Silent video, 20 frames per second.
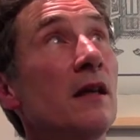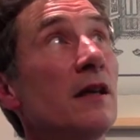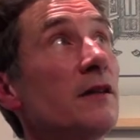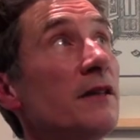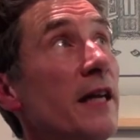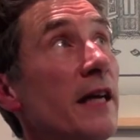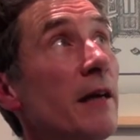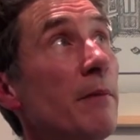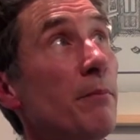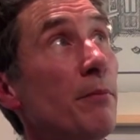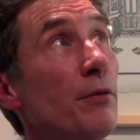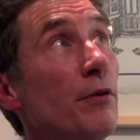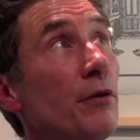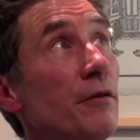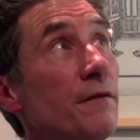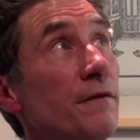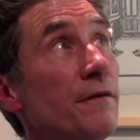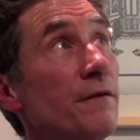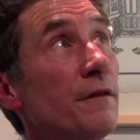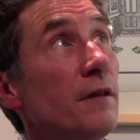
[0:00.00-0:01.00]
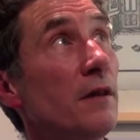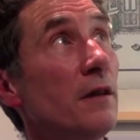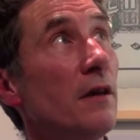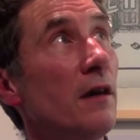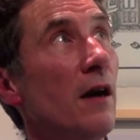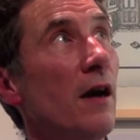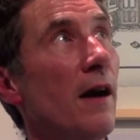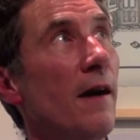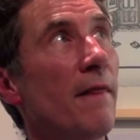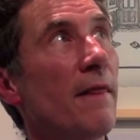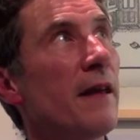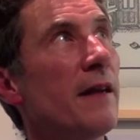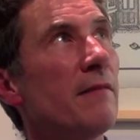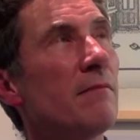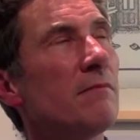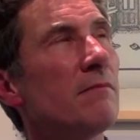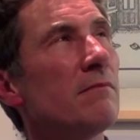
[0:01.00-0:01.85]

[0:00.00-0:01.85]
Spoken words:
Take a proof and then